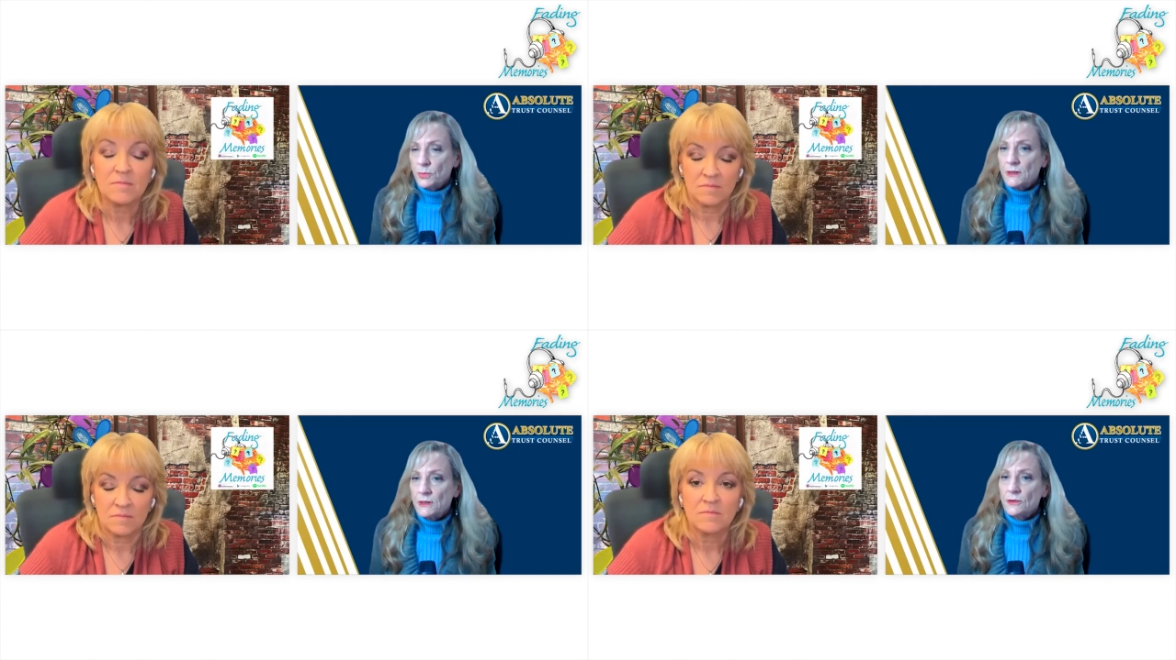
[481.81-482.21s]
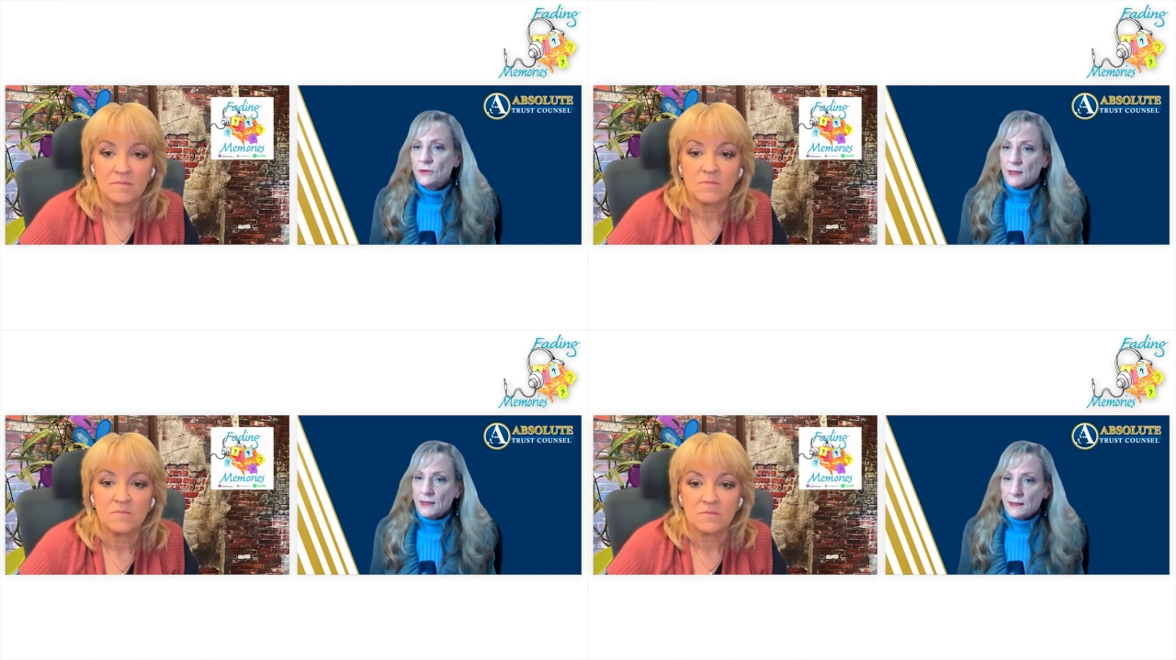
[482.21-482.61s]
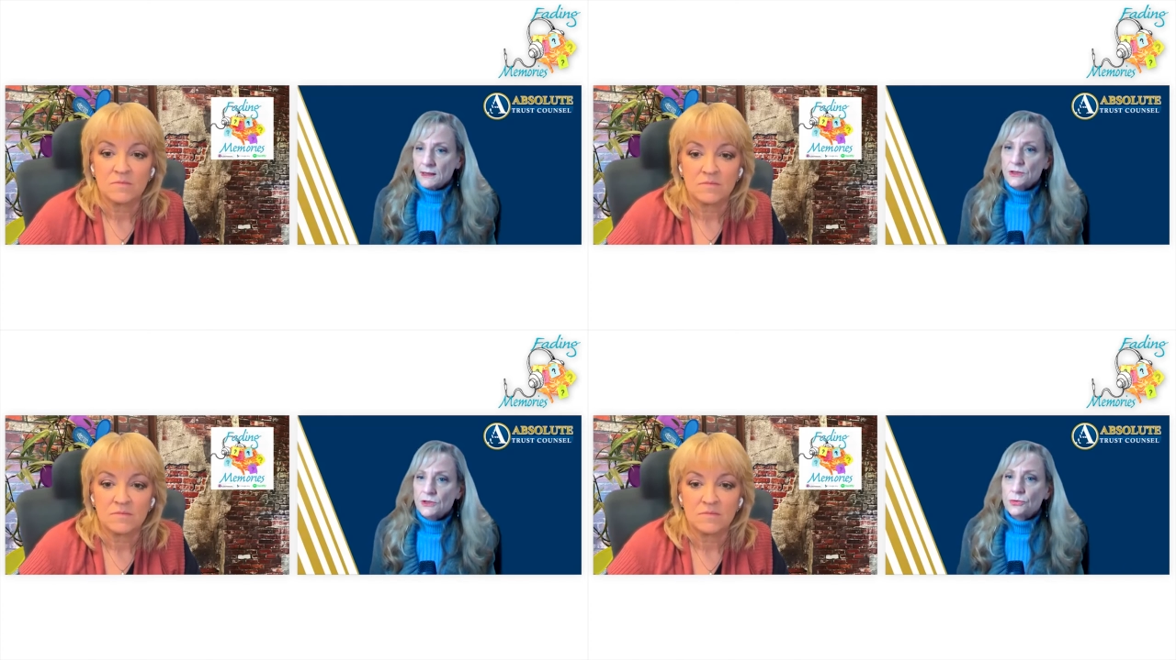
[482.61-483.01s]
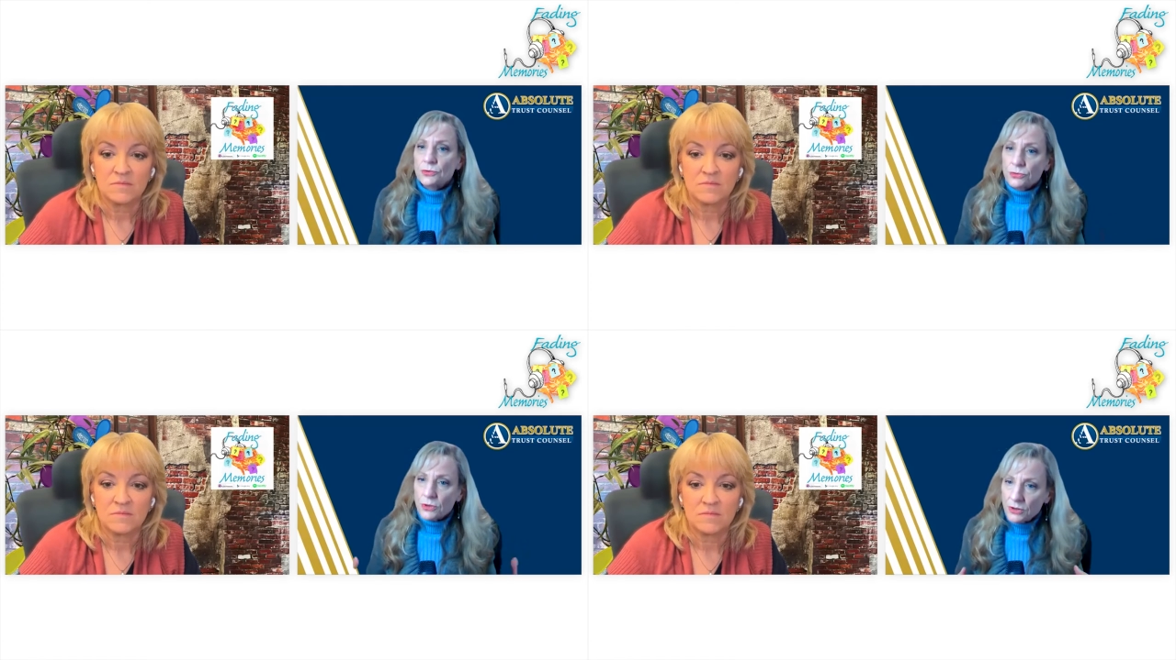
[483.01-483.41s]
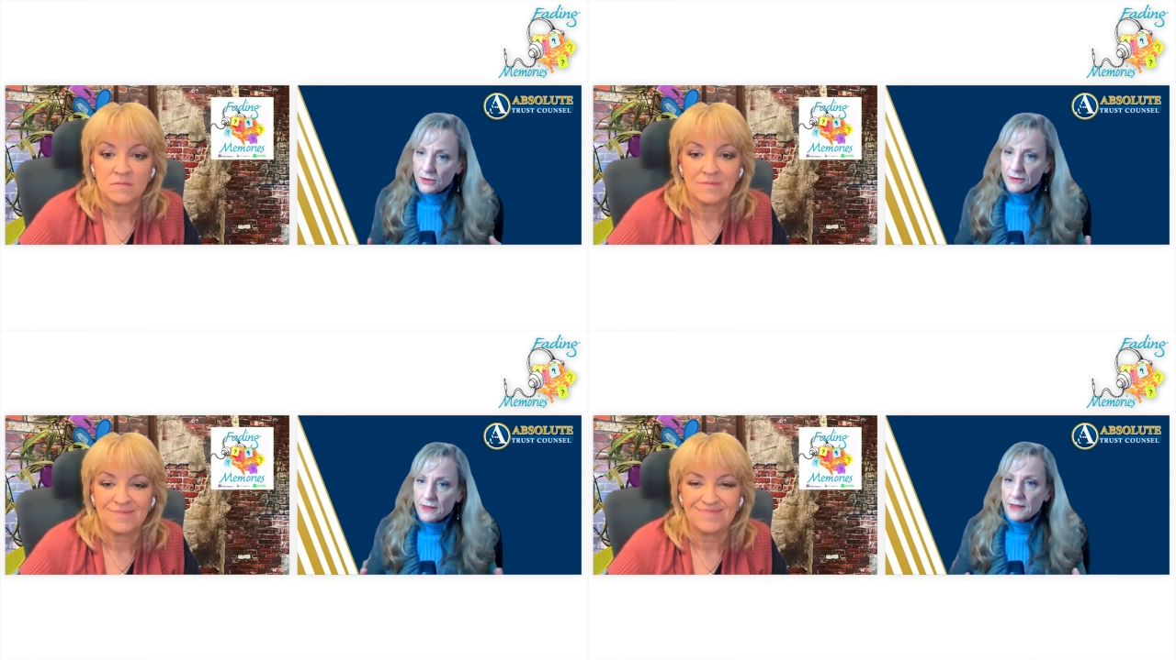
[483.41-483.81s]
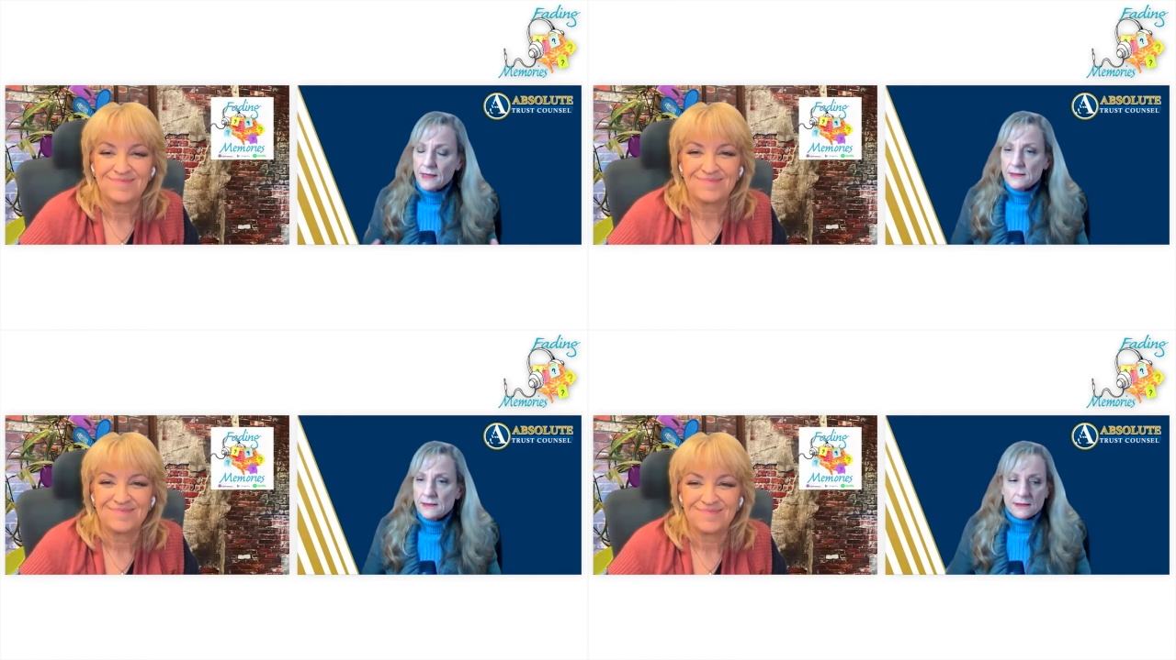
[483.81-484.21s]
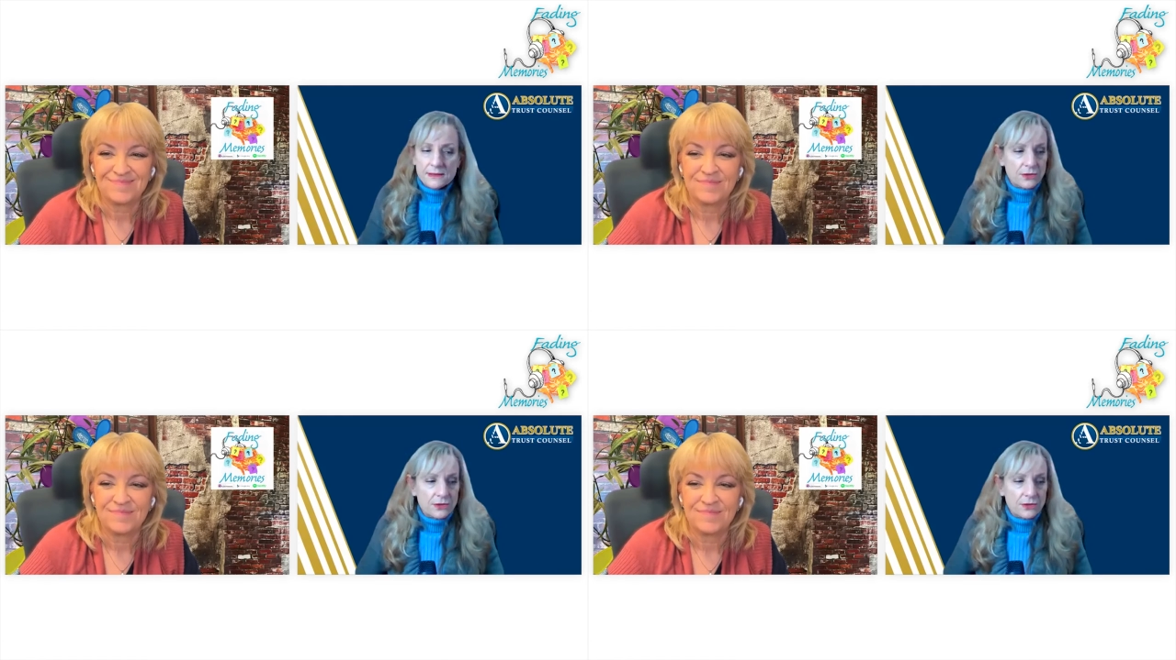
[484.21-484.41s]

Speaker 1: But you got to get control of all the assets.